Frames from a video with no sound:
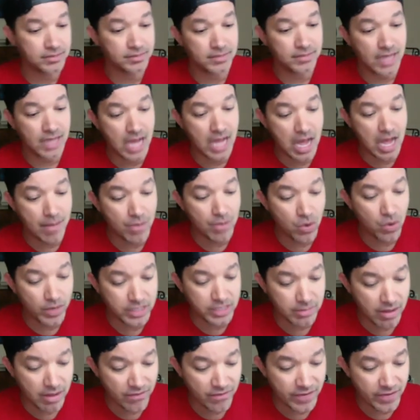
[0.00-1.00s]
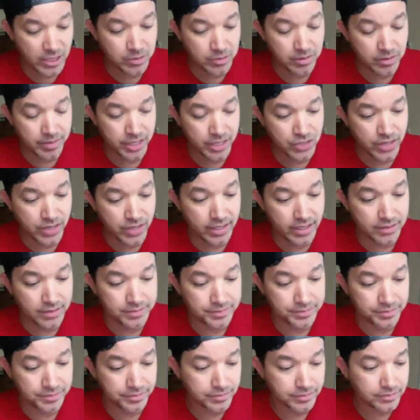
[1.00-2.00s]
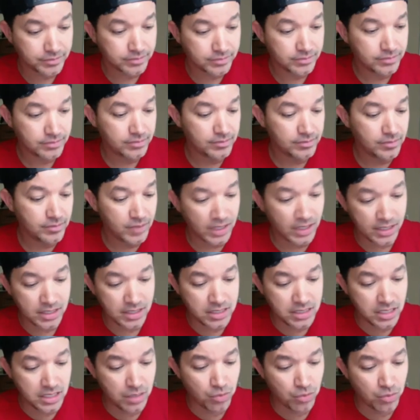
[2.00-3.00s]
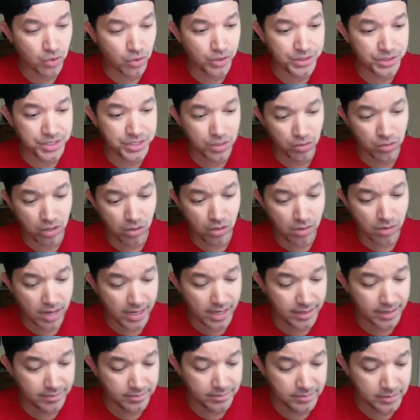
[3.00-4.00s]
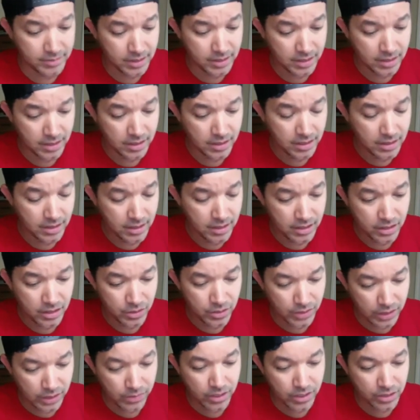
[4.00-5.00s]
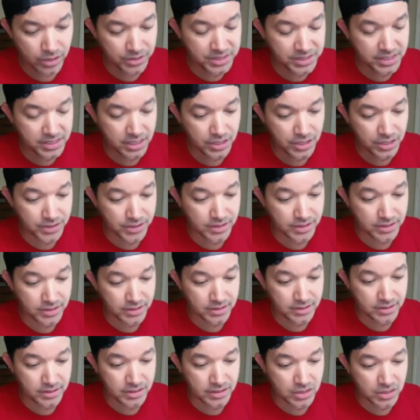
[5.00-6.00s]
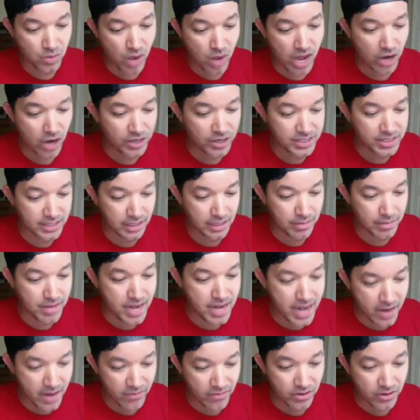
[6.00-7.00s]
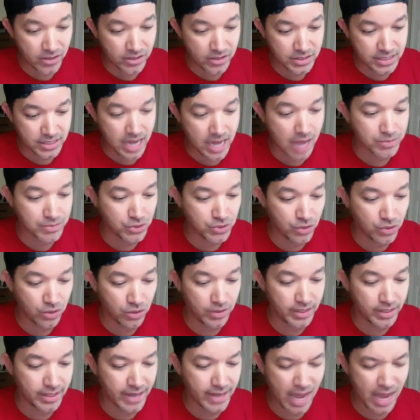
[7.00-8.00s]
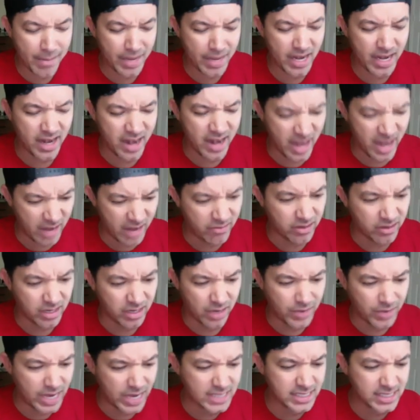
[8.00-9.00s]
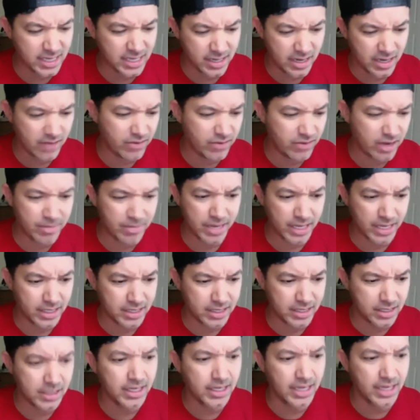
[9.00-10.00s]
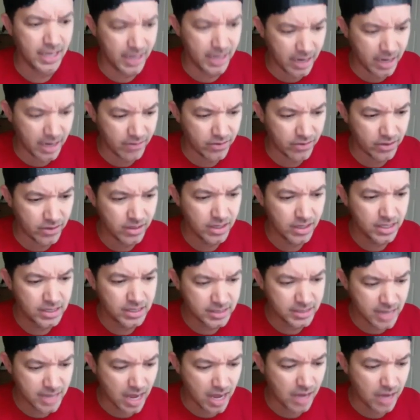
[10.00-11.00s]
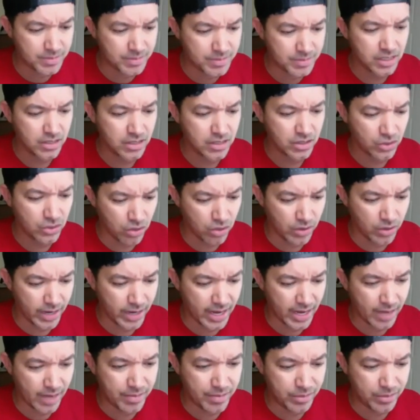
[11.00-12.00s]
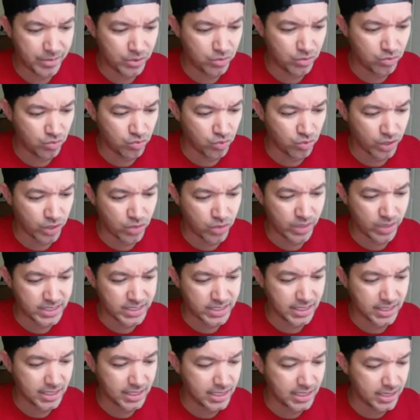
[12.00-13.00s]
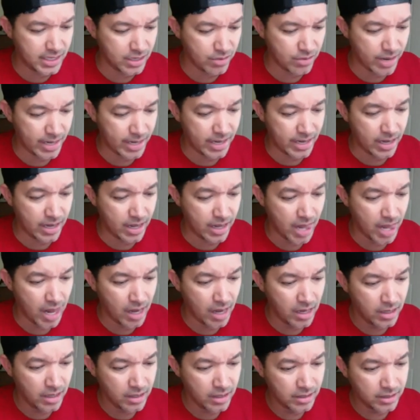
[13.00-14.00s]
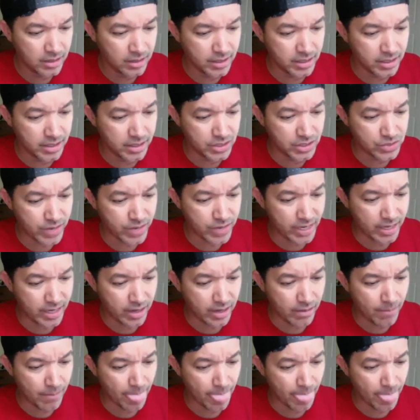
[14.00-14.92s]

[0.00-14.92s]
I'm going to my Facebook page right now. Team Royalty Worldwide. You really want to know the secret to why our team never stops growing? And I mean never. Like when I say never, I'm not kidding. It never stops growing. I got people requesting to get in right now. Look at this right now.